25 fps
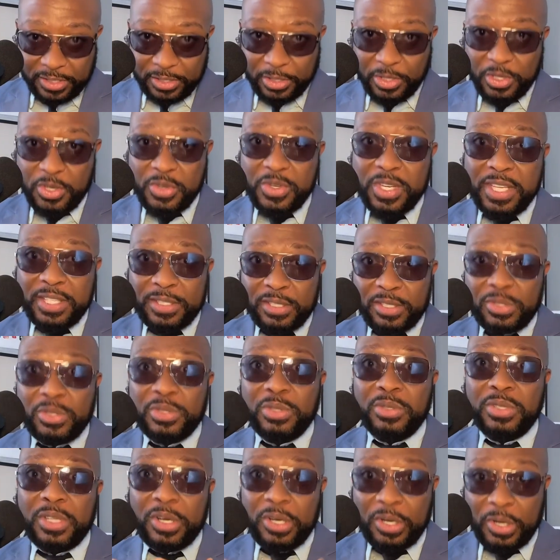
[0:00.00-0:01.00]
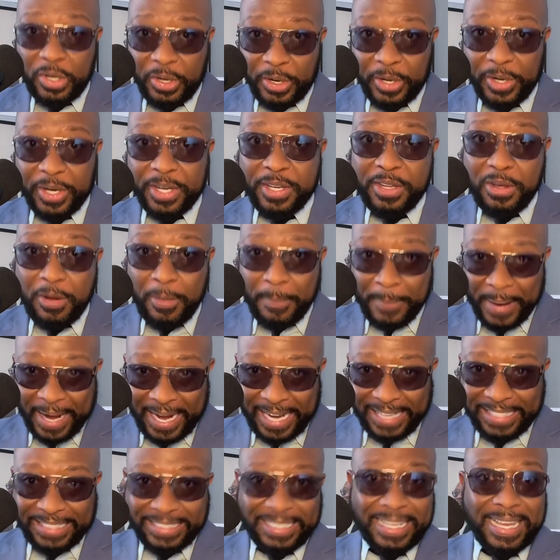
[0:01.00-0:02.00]
So you need to learn your
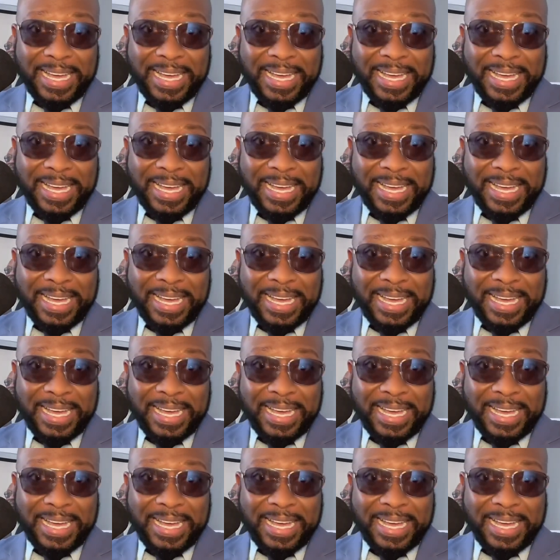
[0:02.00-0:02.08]
body.